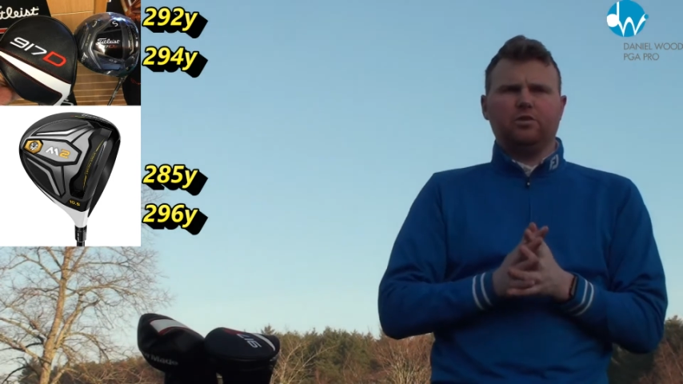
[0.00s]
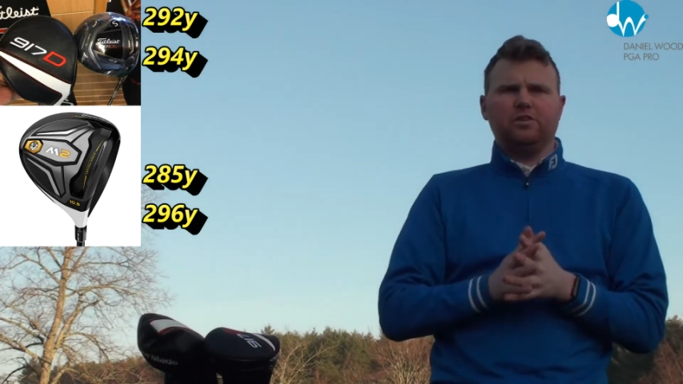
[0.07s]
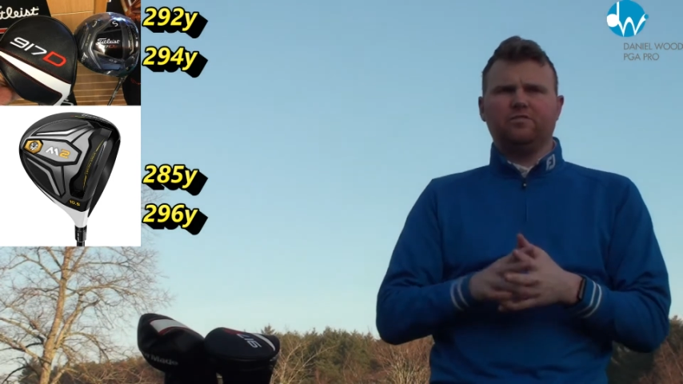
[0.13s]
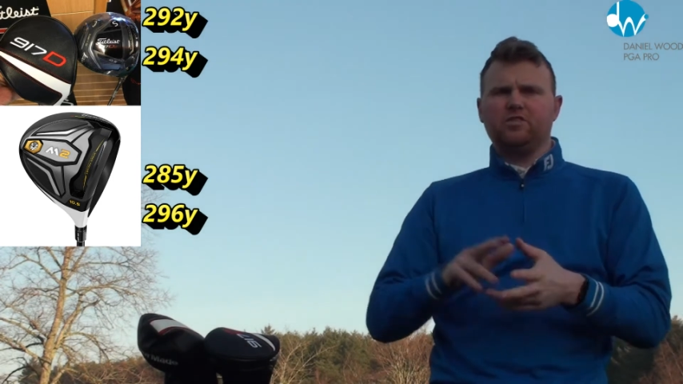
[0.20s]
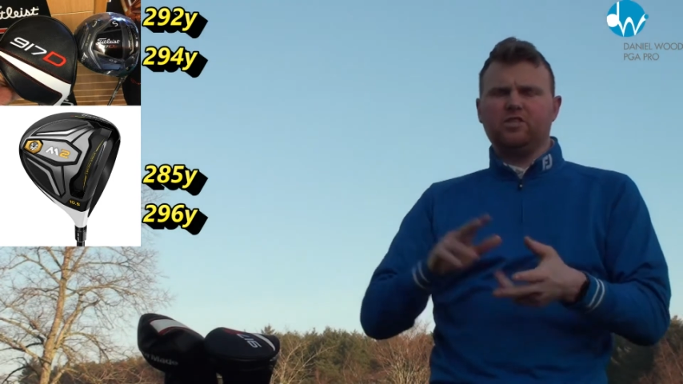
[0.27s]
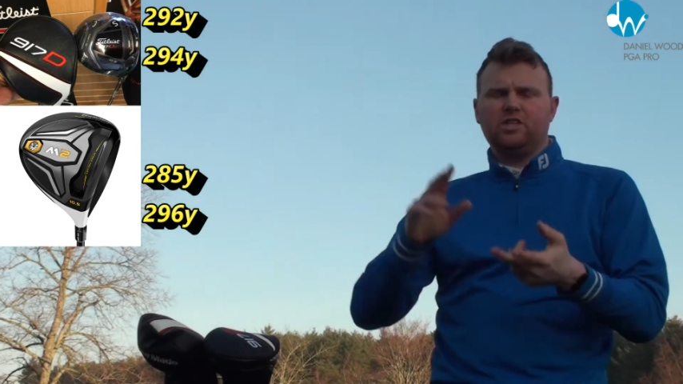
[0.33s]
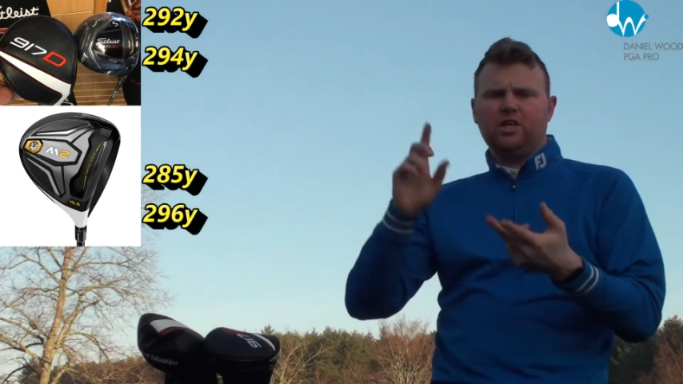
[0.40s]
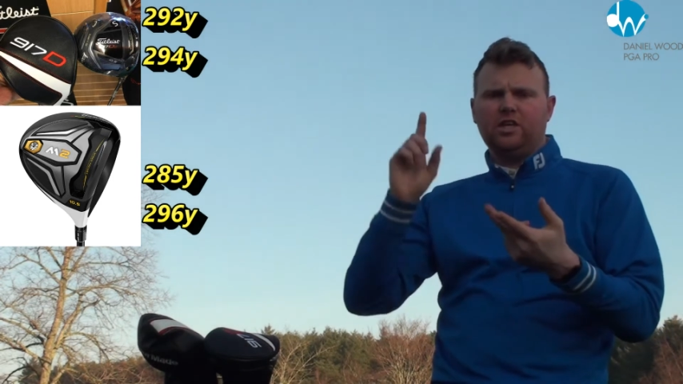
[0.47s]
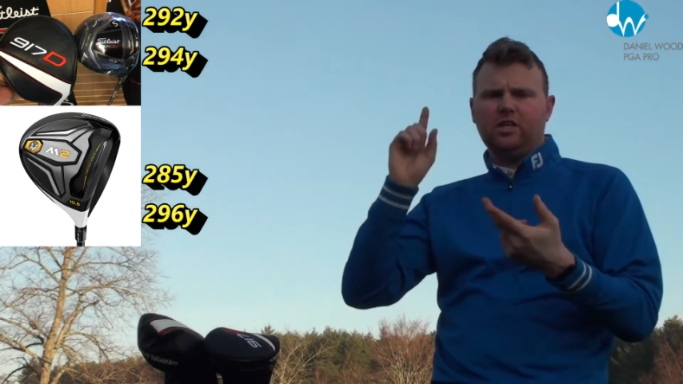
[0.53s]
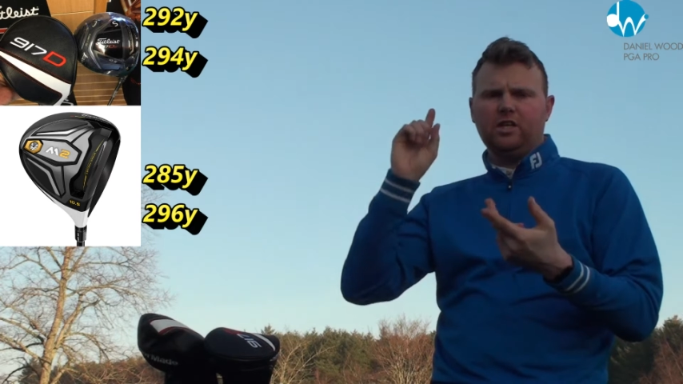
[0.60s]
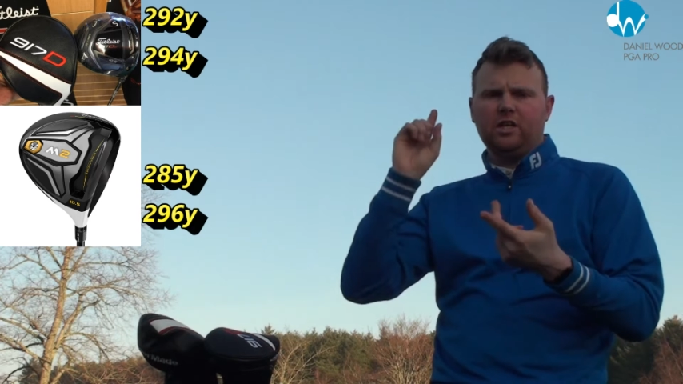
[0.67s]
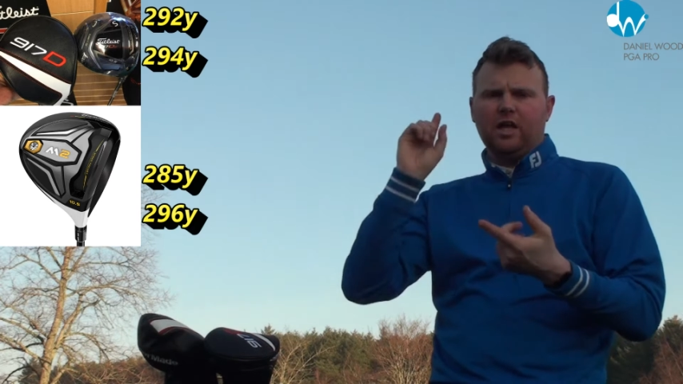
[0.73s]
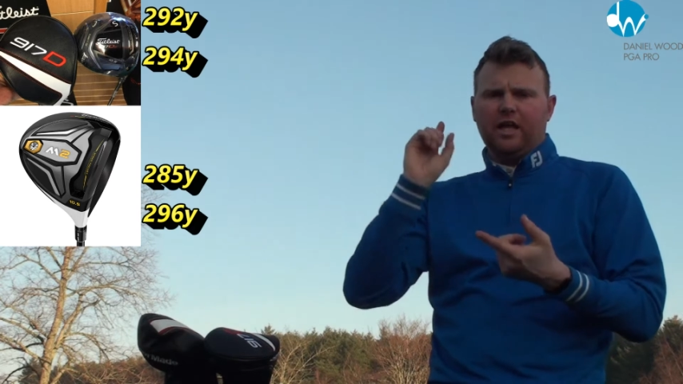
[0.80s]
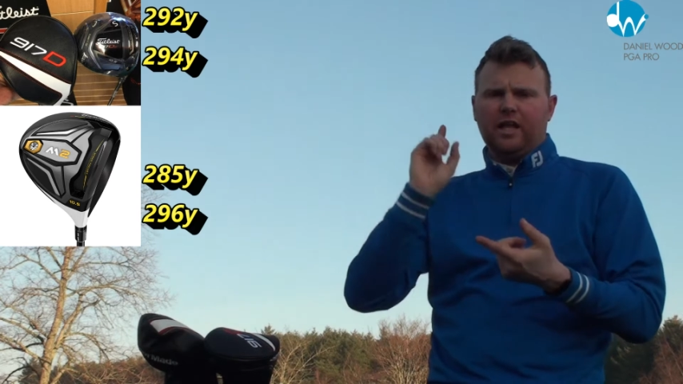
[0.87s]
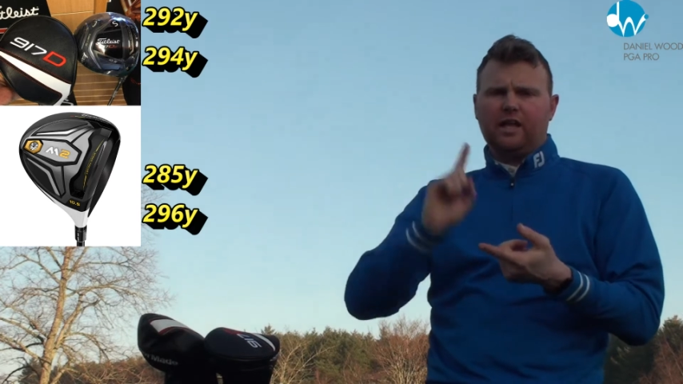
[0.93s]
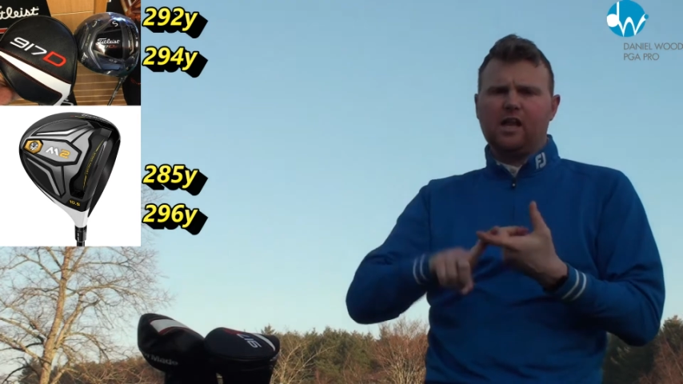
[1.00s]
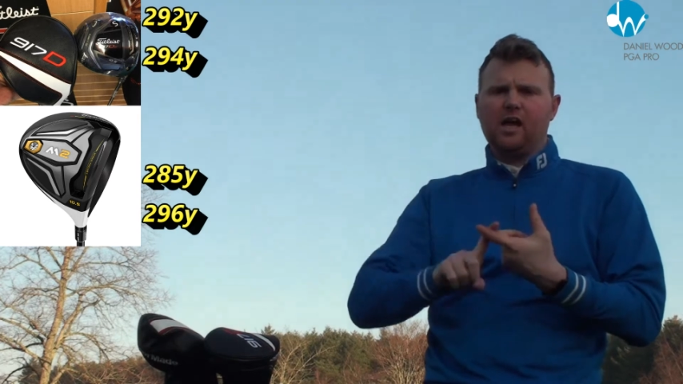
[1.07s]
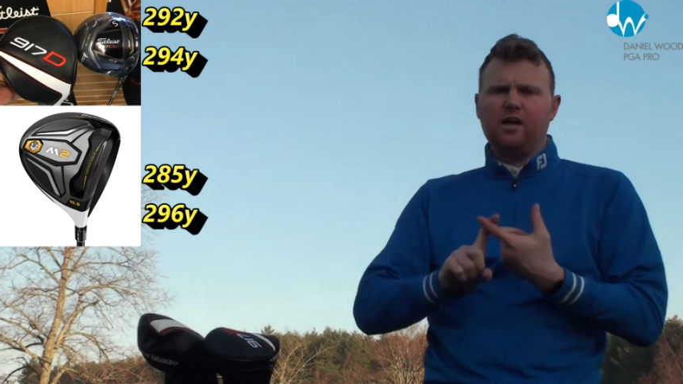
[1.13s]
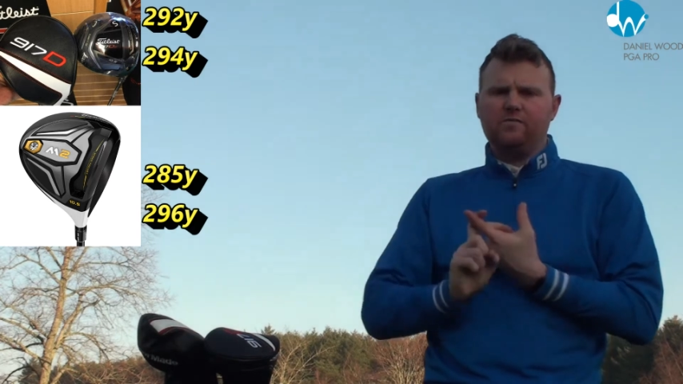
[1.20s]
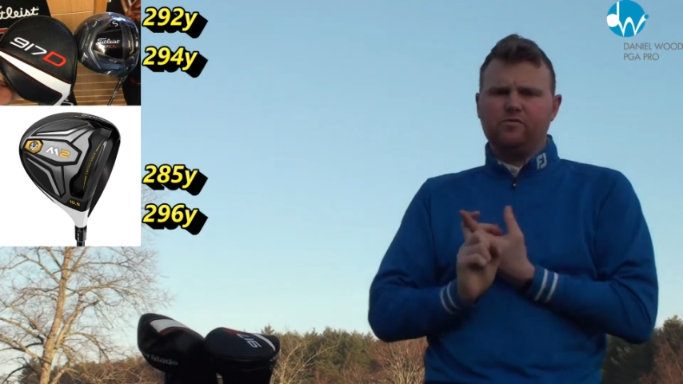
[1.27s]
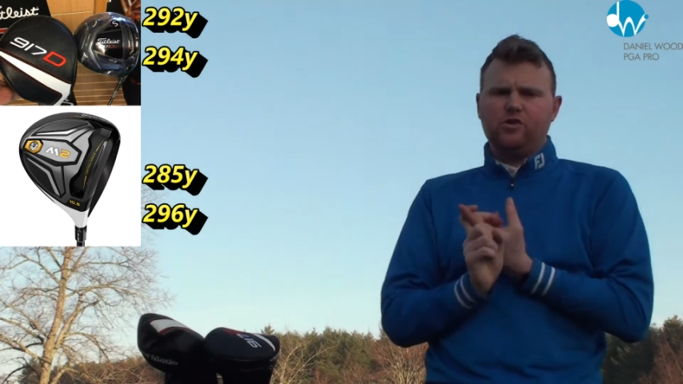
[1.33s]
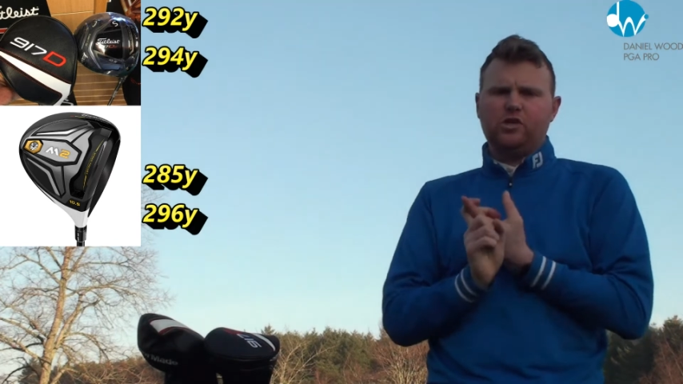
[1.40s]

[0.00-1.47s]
We have seen live